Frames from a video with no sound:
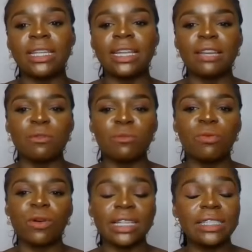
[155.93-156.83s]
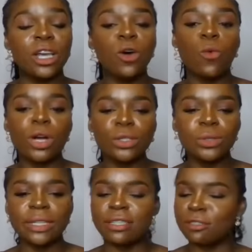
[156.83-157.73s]
11.12
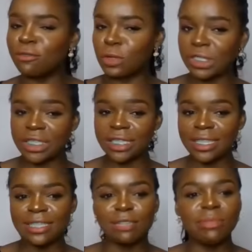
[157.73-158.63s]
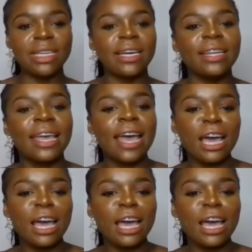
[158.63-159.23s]
seconds. Of course, Sha'carri is Jamaican.